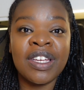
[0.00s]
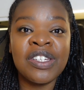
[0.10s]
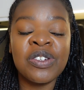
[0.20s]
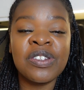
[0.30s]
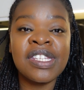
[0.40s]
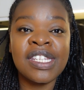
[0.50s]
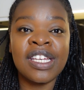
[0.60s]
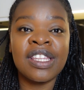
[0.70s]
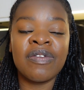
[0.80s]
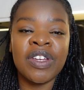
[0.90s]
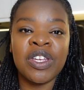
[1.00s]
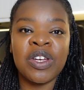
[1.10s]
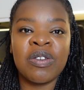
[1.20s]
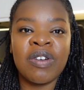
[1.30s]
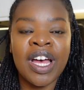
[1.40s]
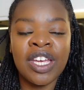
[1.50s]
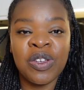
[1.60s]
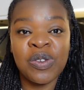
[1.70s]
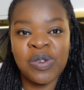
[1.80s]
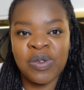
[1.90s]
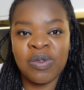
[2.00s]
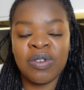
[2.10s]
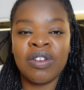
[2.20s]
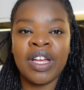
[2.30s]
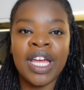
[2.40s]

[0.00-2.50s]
As you could see in the video, I used Google